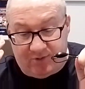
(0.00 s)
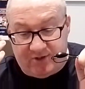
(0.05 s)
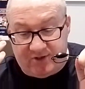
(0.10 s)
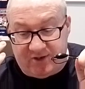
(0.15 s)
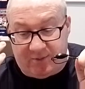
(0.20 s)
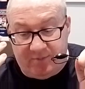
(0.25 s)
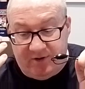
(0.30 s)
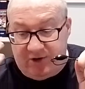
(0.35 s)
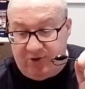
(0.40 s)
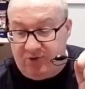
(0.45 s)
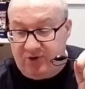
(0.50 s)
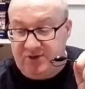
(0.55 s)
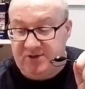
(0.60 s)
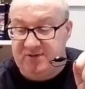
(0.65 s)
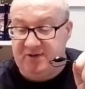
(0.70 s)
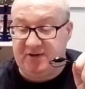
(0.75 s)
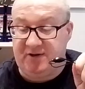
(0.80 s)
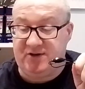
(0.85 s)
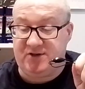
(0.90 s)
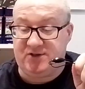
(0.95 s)
somebody who's
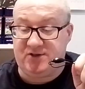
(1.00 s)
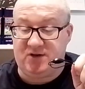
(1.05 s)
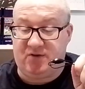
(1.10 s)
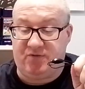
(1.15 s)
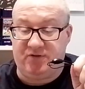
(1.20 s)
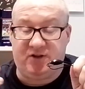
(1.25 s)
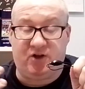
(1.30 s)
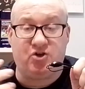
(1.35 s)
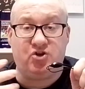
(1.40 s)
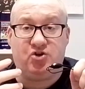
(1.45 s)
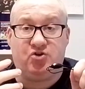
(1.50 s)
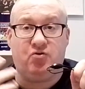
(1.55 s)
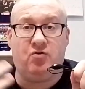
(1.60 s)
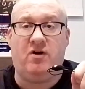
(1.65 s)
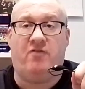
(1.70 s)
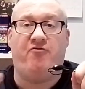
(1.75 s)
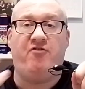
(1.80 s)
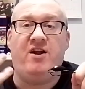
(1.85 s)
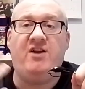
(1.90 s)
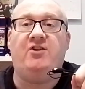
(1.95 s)
like suffered a stroke.
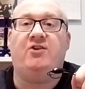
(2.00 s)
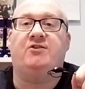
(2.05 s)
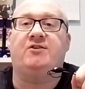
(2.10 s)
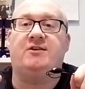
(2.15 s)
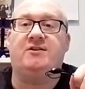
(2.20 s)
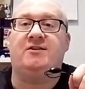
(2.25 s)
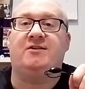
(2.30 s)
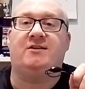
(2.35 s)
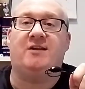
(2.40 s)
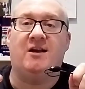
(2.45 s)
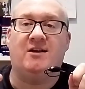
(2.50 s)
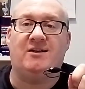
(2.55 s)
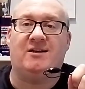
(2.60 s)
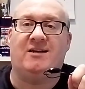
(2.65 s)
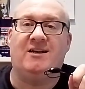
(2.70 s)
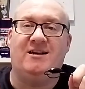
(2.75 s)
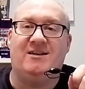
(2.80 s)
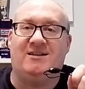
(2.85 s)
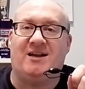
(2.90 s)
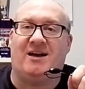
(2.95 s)
If Rangers
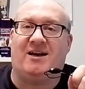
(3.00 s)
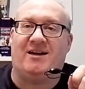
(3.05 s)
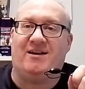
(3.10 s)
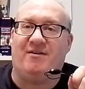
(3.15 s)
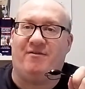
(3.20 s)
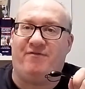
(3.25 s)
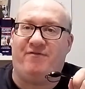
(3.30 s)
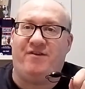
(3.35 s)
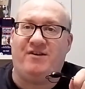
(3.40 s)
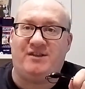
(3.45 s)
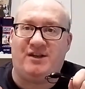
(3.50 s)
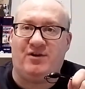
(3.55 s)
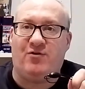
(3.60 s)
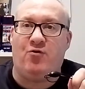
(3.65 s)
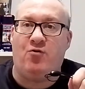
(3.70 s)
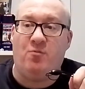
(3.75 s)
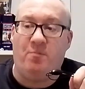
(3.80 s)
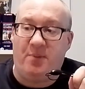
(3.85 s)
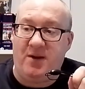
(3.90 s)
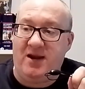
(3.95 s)
is a kind of
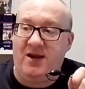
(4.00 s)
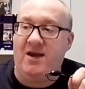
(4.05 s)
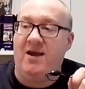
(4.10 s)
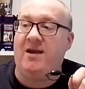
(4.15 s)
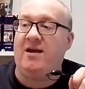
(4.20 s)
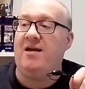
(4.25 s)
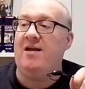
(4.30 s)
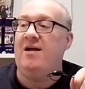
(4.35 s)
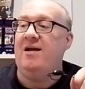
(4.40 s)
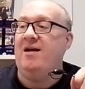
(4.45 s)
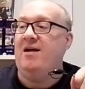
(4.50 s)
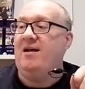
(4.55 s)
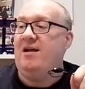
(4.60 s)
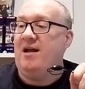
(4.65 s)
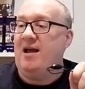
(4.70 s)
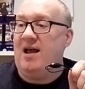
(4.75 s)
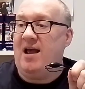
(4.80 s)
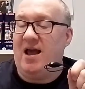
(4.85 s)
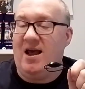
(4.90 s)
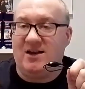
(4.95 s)
physical being,
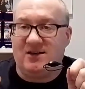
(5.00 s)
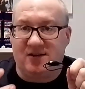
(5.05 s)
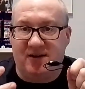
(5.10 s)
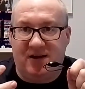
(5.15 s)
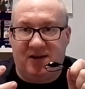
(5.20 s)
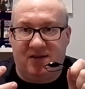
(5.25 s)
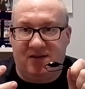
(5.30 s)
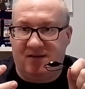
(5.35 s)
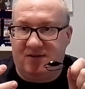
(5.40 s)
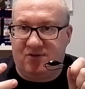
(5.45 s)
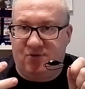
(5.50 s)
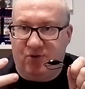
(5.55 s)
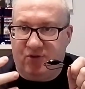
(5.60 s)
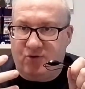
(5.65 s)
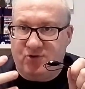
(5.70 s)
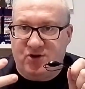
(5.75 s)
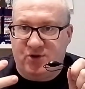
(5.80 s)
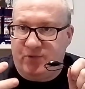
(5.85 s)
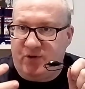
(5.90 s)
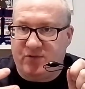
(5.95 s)
it's like
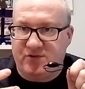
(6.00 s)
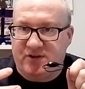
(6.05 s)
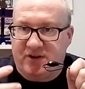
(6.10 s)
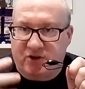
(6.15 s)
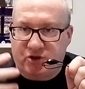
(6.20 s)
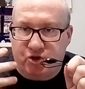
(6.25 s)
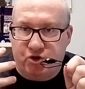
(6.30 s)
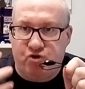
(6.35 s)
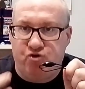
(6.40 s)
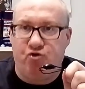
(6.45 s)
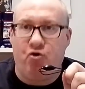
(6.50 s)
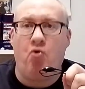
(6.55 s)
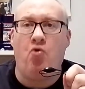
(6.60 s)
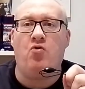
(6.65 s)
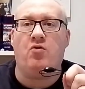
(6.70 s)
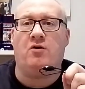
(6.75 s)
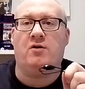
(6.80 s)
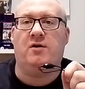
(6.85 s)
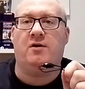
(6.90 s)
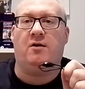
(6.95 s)
2012 was like a
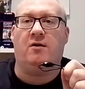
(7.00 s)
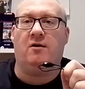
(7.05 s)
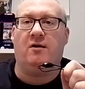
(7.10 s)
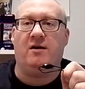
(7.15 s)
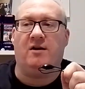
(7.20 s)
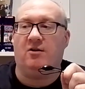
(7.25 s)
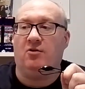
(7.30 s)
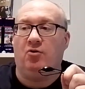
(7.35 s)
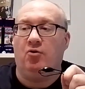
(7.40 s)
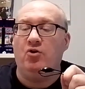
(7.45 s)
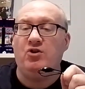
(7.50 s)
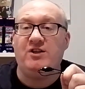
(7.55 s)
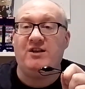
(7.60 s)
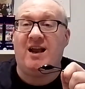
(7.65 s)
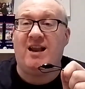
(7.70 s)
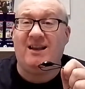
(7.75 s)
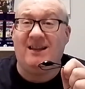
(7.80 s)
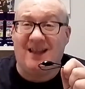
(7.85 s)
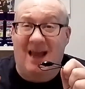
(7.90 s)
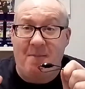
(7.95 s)
stroke or like losing
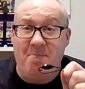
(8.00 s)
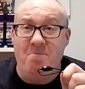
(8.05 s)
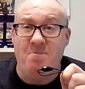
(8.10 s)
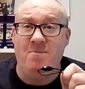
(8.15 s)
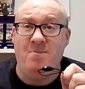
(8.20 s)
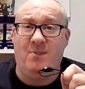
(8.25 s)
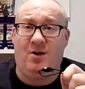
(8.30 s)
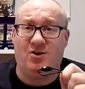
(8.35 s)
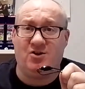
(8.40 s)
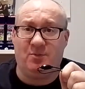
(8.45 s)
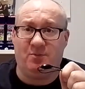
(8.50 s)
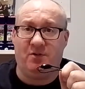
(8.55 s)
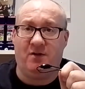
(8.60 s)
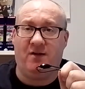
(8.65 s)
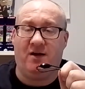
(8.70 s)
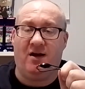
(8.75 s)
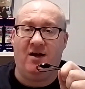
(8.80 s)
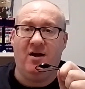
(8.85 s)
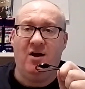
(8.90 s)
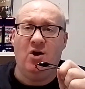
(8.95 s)
a limb or something
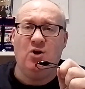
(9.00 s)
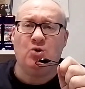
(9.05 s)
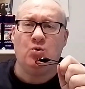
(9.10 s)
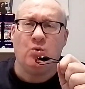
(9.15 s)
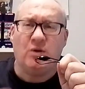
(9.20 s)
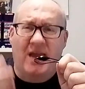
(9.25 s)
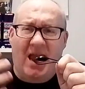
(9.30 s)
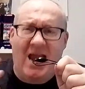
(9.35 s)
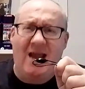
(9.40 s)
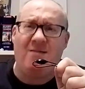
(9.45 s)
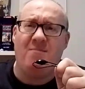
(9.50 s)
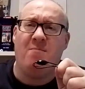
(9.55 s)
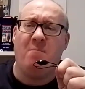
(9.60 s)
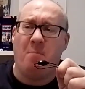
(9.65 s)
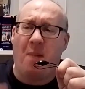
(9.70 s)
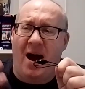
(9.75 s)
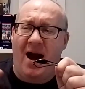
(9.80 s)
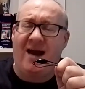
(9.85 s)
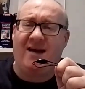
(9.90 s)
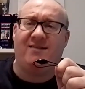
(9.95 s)
like that. So getting
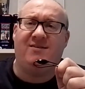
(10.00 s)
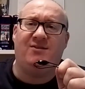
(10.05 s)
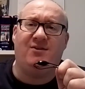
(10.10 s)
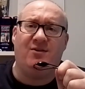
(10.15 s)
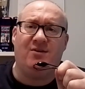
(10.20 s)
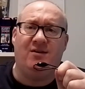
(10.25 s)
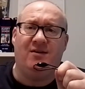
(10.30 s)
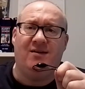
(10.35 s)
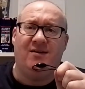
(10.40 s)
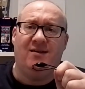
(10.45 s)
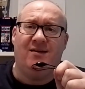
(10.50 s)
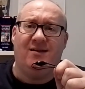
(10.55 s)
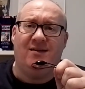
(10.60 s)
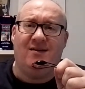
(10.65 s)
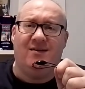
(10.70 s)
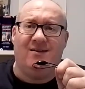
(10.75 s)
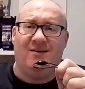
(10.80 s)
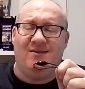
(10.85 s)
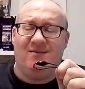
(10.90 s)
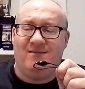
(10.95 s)
back to
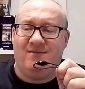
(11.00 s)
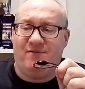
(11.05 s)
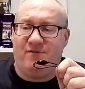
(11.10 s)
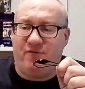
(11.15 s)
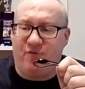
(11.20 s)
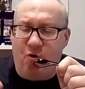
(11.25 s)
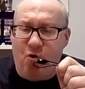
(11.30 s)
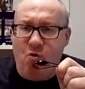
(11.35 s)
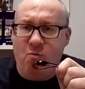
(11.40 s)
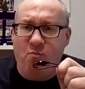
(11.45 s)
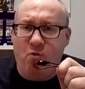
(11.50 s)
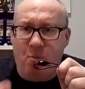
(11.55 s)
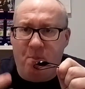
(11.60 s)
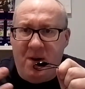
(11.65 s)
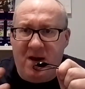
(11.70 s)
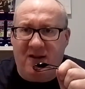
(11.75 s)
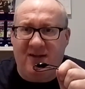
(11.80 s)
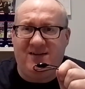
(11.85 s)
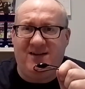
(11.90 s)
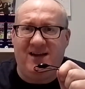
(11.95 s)
full
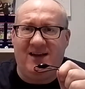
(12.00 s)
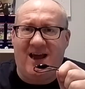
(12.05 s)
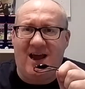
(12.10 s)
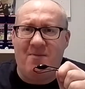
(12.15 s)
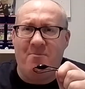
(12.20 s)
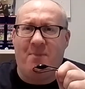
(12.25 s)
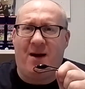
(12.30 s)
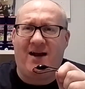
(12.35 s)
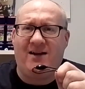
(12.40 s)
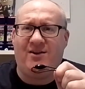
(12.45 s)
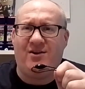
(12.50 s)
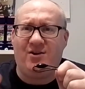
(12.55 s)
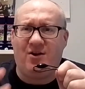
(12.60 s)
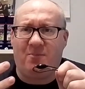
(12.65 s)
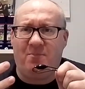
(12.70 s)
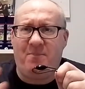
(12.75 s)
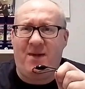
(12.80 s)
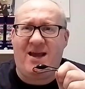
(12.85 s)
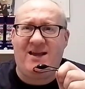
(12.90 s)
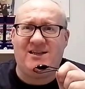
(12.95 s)
mobility, getting back to your
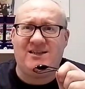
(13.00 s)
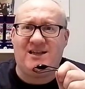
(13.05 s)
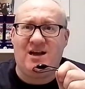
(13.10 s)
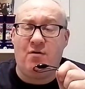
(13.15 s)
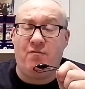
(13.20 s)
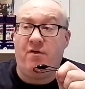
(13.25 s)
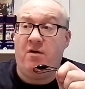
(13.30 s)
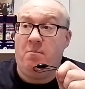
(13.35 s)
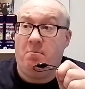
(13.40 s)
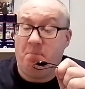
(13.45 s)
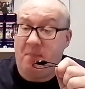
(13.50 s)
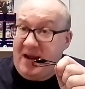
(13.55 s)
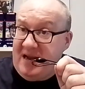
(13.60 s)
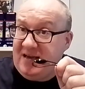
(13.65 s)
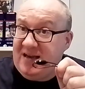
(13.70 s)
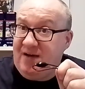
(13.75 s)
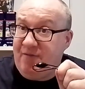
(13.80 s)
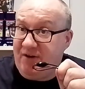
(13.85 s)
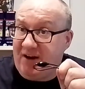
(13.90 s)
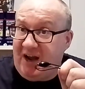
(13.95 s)
best self might
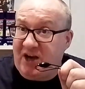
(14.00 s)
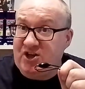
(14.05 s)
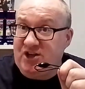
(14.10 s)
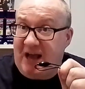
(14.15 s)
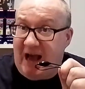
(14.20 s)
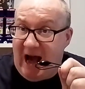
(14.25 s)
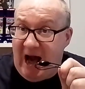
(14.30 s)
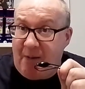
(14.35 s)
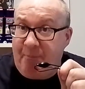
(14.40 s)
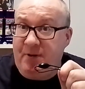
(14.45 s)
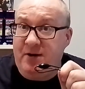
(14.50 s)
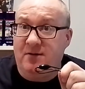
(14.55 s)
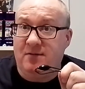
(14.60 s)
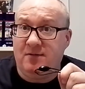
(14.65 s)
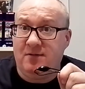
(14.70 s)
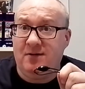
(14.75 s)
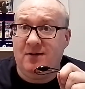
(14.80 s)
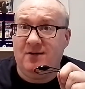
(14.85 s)
never actually happen,